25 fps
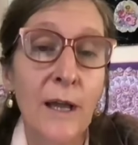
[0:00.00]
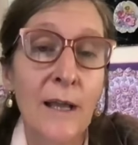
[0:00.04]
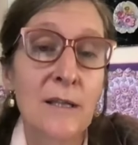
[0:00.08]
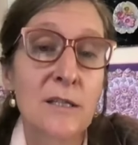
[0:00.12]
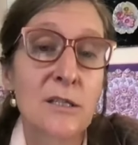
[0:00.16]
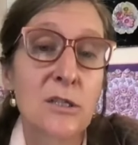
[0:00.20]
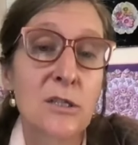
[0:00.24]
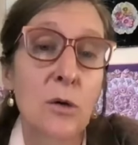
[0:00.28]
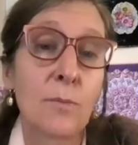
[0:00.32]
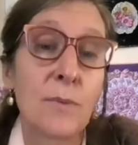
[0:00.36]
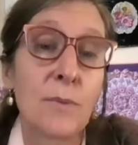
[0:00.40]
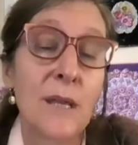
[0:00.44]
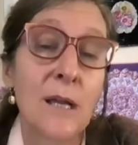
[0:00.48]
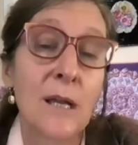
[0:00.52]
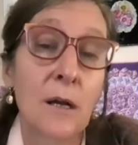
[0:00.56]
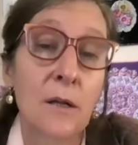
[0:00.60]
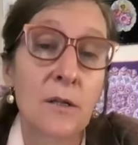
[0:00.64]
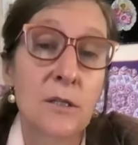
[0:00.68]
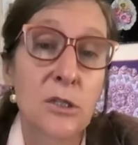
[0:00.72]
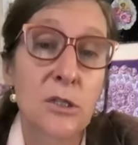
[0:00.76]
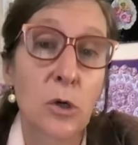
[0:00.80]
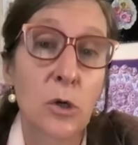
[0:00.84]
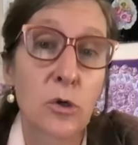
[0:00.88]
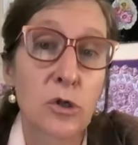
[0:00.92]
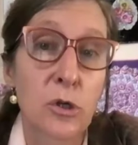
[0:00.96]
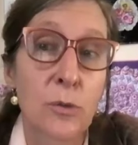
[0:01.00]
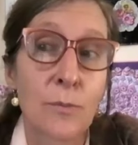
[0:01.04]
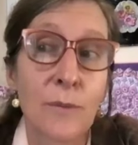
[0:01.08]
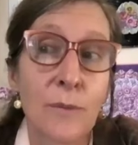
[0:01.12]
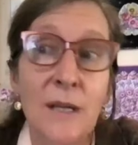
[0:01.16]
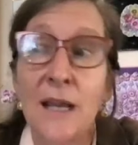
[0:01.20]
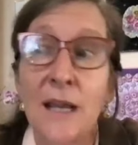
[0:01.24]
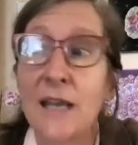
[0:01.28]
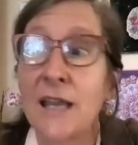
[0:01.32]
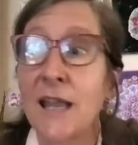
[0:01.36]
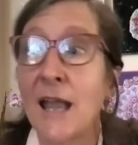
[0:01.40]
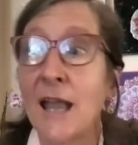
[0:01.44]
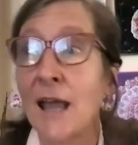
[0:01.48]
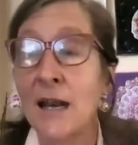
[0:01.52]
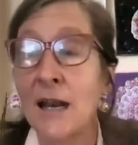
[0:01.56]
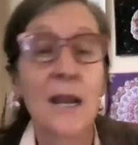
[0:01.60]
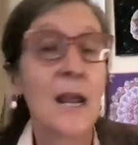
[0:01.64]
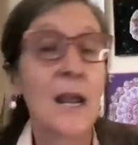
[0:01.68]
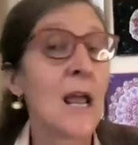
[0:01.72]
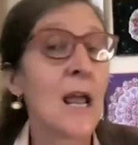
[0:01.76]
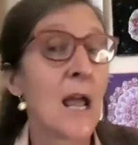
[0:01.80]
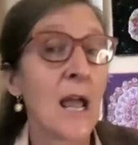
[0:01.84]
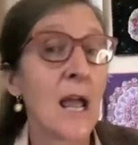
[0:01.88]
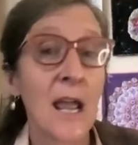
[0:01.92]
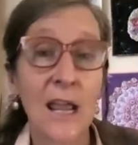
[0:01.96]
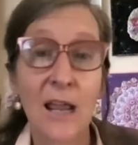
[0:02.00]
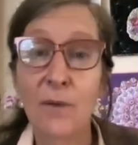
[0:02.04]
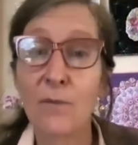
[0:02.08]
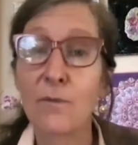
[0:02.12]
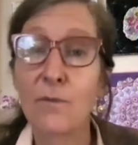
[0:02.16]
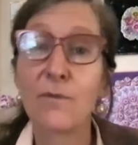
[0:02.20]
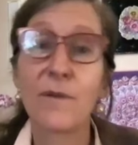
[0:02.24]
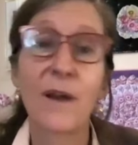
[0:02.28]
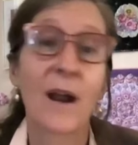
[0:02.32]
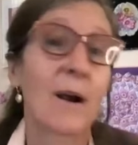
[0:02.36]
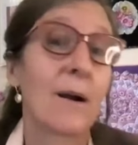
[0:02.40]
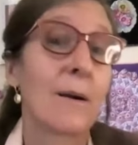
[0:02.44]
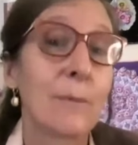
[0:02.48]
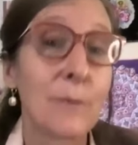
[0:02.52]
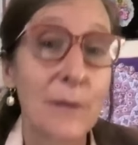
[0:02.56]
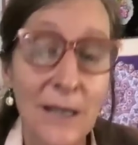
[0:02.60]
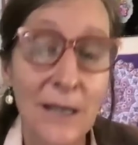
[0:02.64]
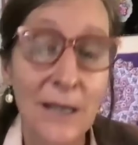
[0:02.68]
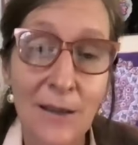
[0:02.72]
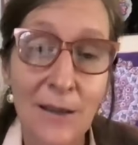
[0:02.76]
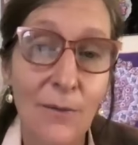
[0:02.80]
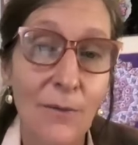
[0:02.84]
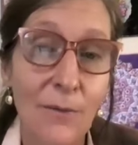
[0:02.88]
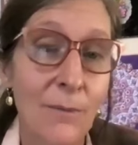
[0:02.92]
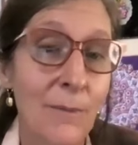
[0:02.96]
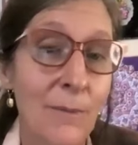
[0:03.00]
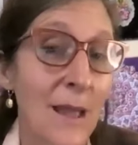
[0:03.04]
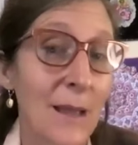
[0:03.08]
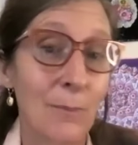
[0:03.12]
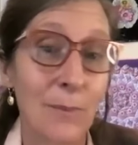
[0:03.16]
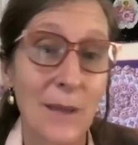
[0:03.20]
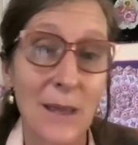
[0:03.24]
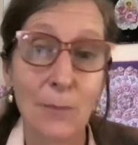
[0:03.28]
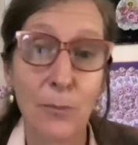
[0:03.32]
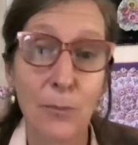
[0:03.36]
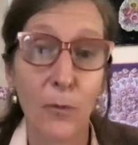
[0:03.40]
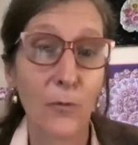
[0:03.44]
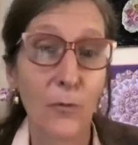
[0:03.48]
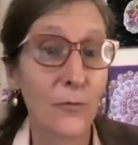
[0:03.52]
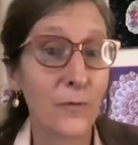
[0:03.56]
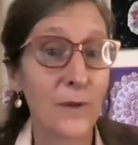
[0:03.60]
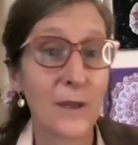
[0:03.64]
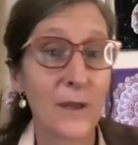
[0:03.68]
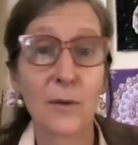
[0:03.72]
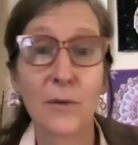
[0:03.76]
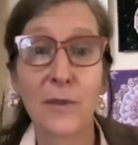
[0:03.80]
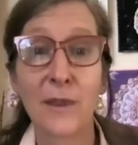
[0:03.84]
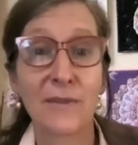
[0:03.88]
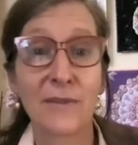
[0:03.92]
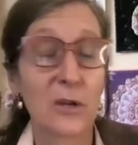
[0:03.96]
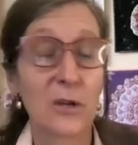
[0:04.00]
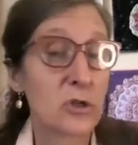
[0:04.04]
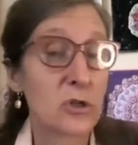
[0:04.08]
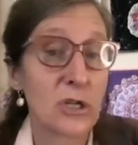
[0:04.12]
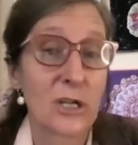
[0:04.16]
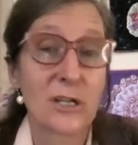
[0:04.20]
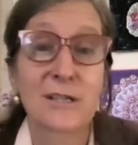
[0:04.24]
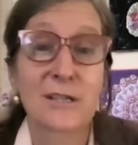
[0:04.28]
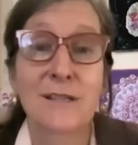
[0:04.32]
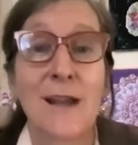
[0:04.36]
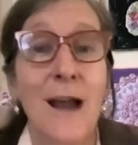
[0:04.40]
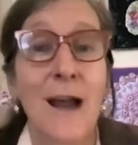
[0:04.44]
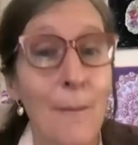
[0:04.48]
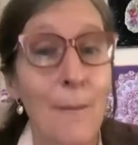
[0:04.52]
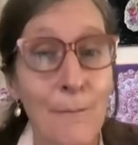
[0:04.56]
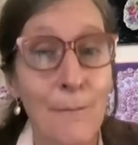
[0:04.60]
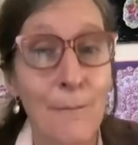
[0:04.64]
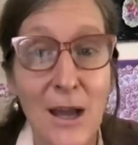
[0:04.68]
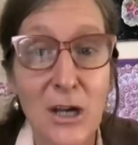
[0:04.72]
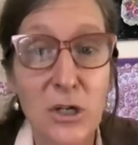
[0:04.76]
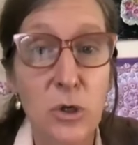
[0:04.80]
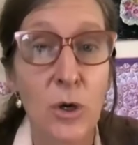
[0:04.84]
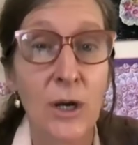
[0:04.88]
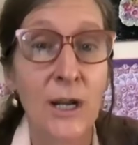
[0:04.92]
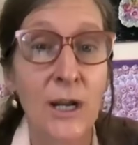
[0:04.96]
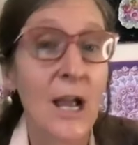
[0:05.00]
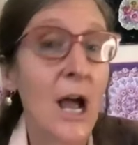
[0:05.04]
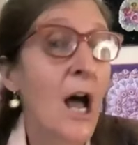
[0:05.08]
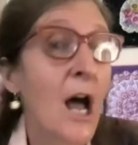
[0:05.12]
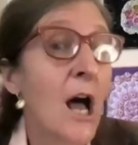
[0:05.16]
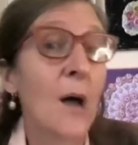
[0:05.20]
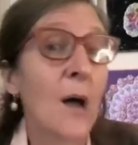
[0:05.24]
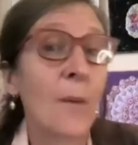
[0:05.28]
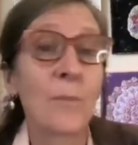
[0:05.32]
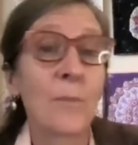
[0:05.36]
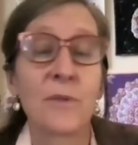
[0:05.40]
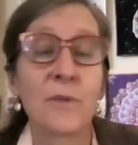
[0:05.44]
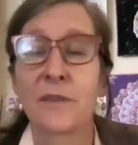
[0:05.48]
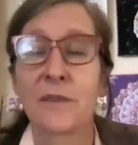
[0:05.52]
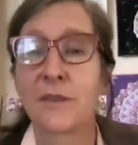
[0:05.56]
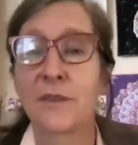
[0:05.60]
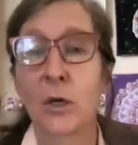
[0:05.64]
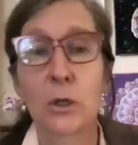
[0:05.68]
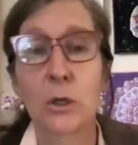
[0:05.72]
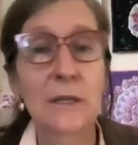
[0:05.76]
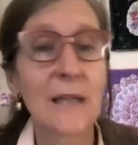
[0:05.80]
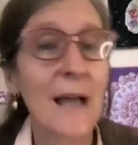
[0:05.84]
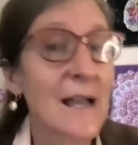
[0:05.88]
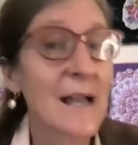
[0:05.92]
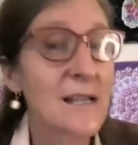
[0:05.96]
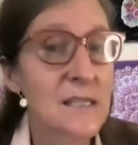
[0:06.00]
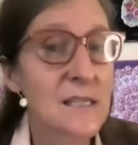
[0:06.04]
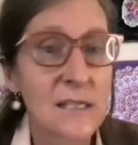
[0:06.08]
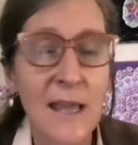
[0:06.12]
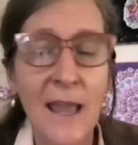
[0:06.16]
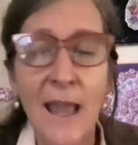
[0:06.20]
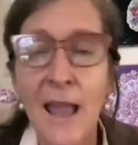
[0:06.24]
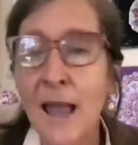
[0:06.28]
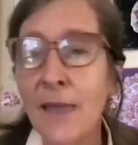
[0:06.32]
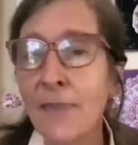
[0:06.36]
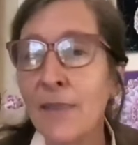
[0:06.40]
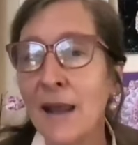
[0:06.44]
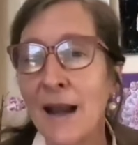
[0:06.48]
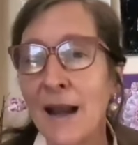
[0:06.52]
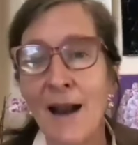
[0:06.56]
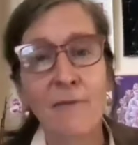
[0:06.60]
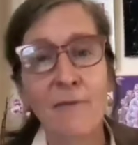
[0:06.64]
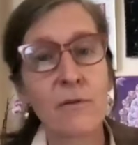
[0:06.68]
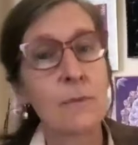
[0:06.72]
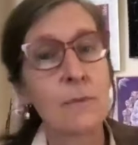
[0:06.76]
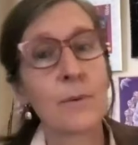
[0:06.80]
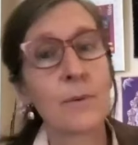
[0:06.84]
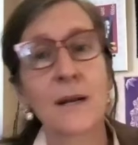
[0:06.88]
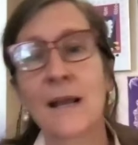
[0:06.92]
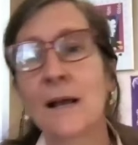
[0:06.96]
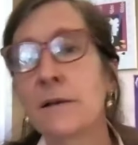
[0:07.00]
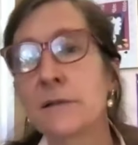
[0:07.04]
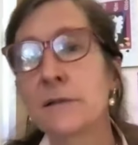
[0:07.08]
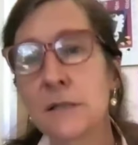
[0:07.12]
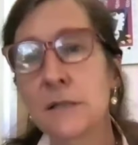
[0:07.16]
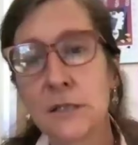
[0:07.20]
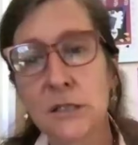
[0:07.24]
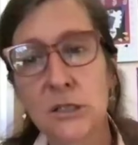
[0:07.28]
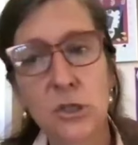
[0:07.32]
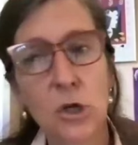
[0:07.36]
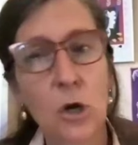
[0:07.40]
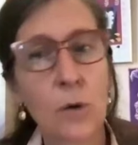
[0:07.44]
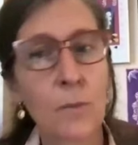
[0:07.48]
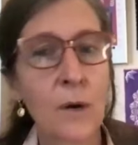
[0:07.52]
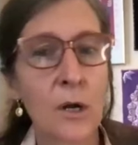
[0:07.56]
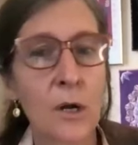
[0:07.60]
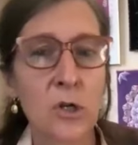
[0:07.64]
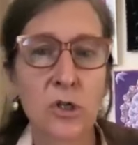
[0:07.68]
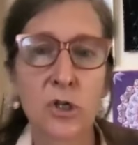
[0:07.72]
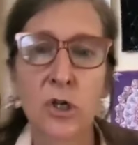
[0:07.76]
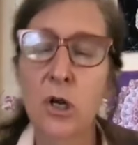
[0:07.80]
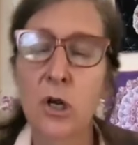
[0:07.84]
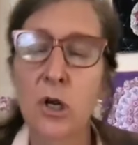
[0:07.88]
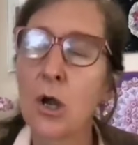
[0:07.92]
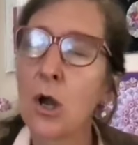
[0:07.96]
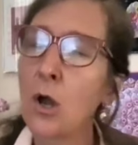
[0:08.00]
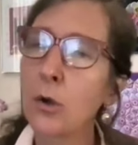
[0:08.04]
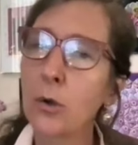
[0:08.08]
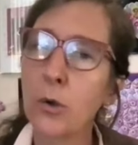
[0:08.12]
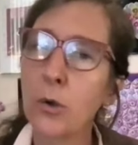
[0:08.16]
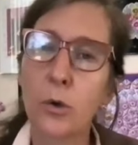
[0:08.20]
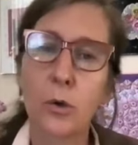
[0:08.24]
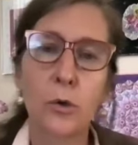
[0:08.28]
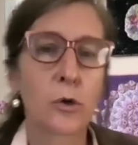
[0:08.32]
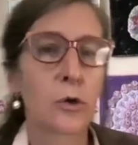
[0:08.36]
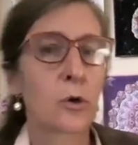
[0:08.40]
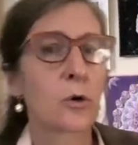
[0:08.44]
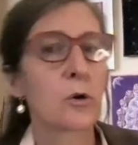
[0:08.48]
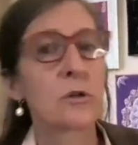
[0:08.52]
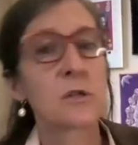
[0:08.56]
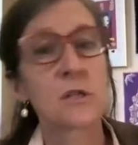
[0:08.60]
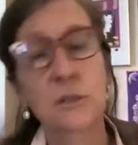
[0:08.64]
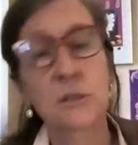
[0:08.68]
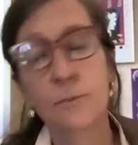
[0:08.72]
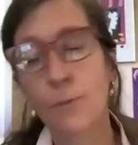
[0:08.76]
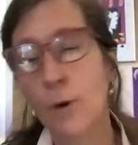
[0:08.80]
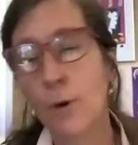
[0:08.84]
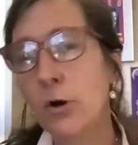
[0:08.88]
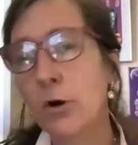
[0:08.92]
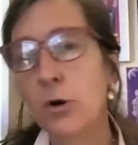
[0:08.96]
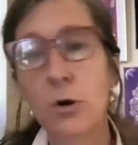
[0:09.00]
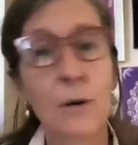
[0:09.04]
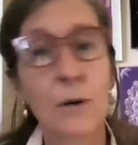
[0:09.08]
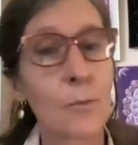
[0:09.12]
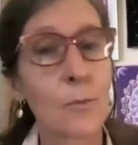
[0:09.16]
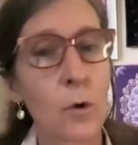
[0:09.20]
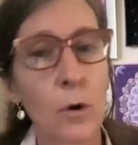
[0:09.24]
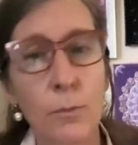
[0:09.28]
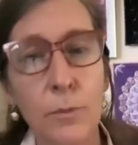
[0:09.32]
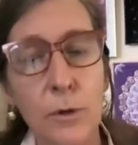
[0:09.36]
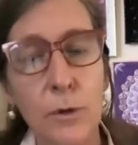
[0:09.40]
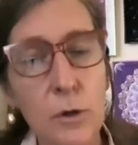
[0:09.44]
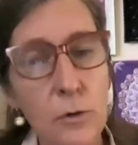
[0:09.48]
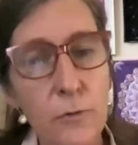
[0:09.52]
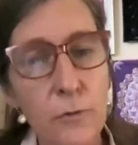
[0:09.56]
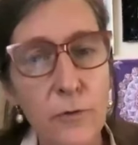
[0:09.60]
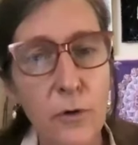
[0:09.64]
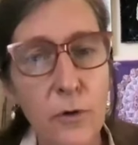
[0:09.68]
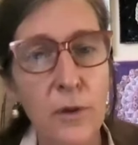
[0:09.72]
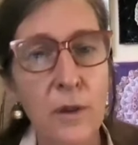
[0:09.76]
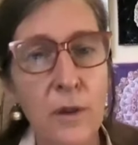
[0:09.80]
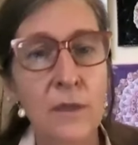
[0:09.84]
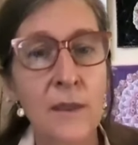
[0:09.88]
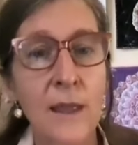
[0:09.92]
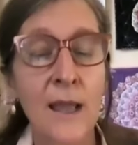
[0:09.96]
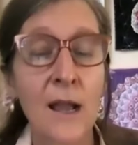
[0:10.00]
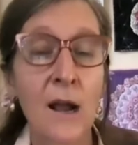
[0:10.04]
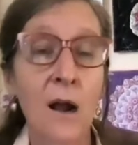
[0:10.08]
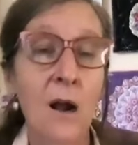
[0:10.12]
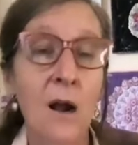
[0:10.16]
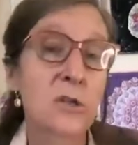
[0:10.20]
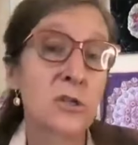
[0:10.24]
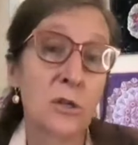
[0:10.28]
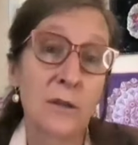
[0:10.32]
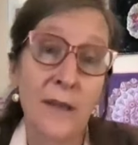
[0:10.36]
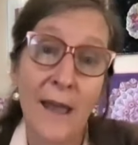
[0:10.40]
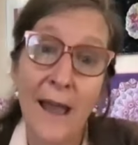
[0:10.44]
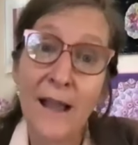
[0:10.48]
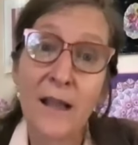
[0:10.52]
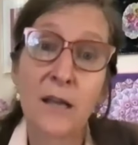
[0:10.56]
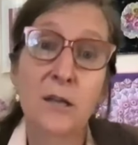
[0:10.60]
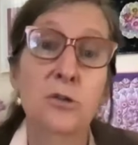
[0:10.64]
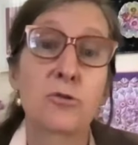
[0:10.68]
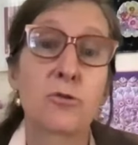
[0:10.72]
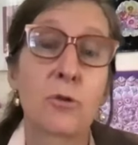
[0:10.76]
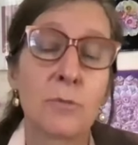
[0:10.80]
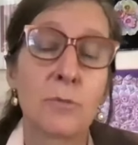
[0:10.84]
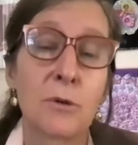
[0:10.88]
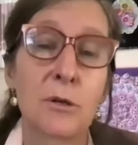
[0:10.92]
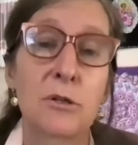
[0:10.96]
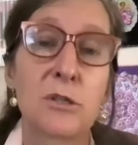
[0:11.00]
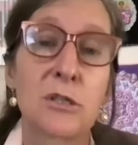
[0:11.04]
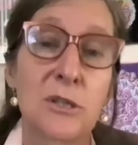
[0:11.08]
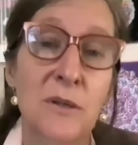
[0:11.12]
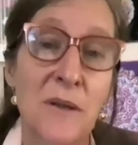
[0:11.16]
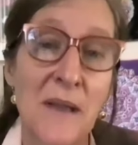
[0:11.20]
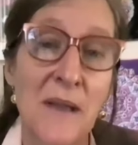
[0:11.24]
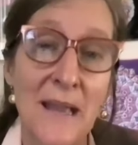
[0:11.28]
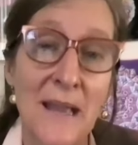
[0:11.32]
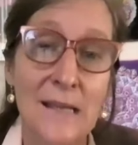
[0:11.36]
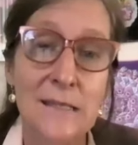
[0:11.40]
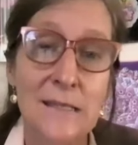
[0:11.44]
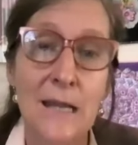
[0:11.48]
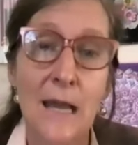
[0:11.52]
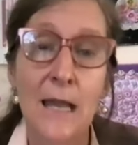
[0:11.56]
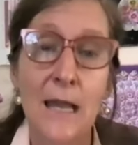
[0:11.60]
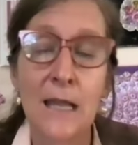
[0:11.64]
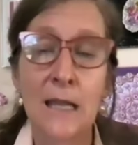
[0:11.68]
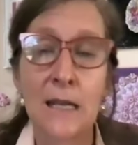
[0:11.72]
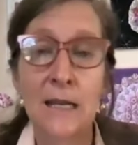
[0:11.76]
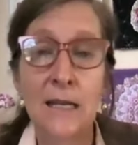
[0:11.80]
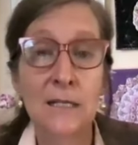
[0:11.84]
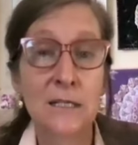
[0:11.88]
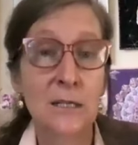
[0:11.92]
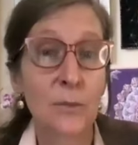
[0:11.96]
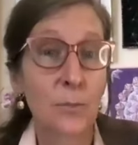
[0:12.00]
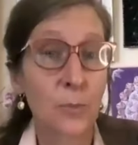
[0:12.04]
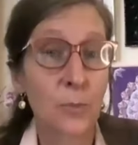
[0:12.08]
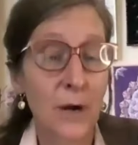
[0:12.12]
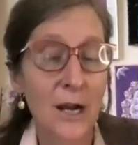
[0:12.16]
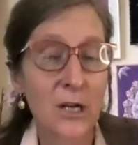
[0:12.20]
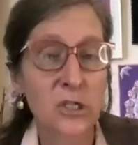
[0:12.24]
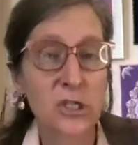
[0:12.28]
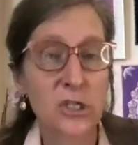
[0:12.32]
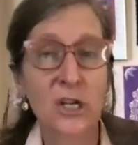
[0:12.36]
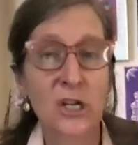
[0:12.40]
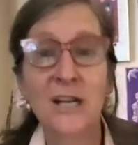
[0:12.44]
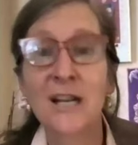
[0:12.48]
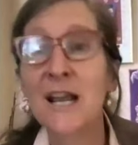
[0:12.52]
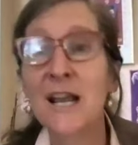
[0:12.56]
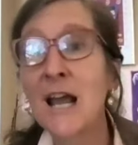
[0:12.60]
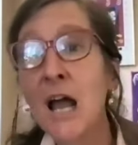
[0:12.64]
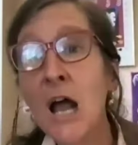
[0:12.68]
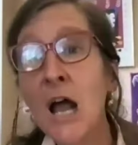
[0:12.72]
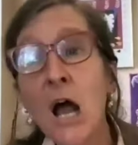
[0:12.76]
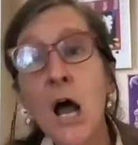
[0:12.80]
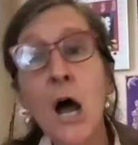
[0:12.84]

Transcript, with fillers: And so being on social media can invariably make people feel that they're just not measuring up, that they're less than, that everybody else is so much cooler and smarter and more beautiful than they are. So that contributes to anxiety and depression.